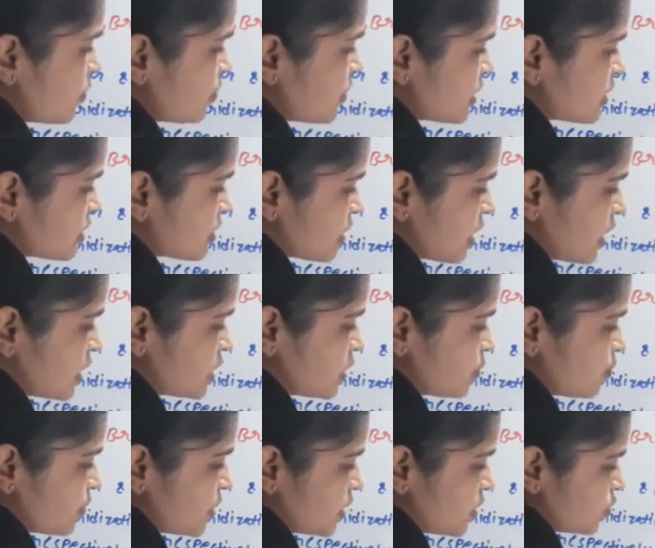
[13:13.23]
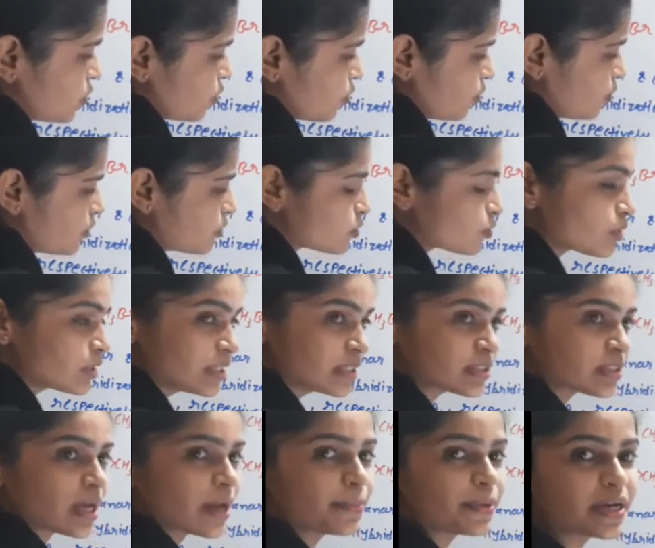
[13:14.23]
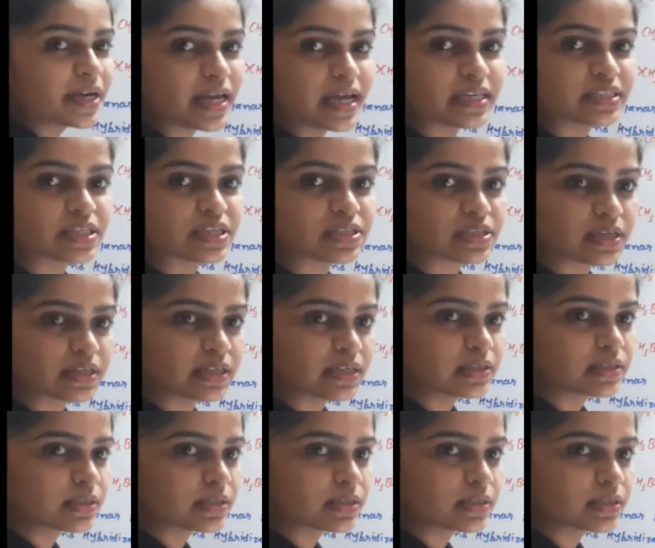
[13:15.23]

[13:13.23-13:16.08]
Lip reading: means sp2. So its hybridization is